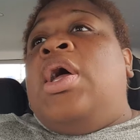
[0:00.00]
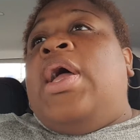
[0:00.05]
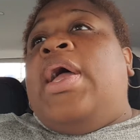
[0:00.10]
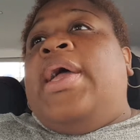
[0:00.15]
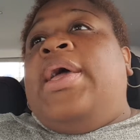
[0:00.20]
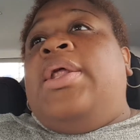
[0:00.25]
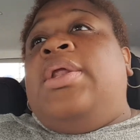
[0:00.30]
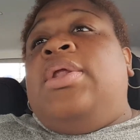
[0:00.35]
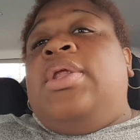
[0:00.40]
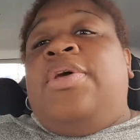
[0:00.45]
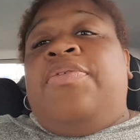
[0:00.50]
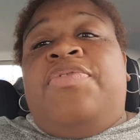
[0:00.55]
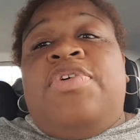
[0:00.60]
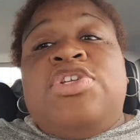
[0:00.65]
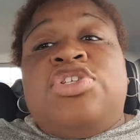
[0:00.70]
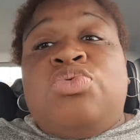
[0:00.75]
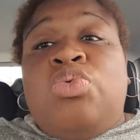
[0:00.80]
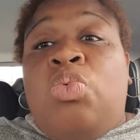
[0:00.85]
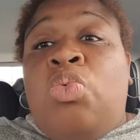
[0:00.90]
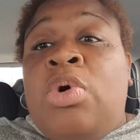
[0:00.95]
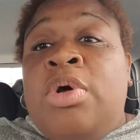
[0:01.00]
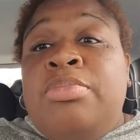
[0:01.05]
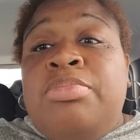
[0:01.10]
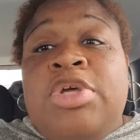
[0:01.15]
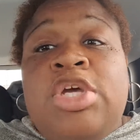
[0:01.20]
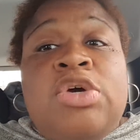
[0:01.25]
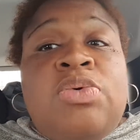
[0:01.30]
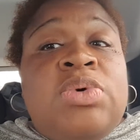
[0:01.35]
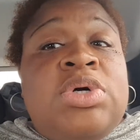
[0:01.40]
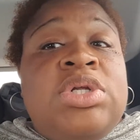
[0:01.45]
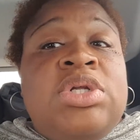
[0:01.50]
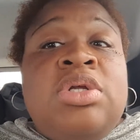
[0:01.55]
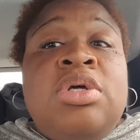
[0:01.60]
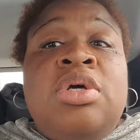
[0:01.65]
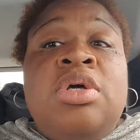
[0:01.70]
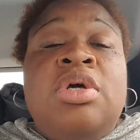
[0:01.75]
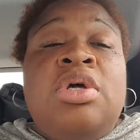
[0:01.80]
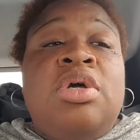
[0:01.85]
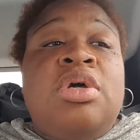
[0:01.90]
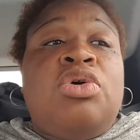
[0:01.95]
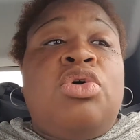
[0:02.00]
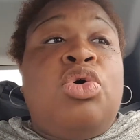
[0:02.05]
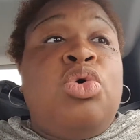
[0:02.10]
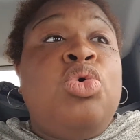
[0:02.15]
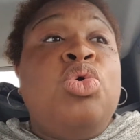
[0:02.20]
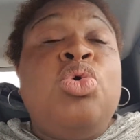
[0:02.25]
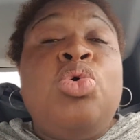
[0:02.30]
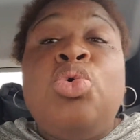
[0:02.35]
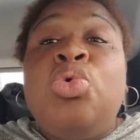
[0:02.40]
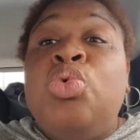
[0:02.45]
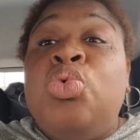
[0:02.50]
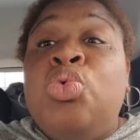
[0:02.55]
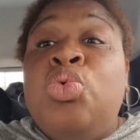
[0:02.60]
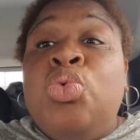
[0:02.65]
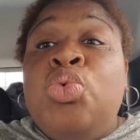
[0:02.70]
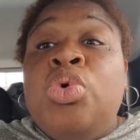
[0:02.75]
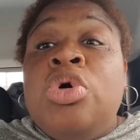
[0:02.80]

And if it's one big one, cool.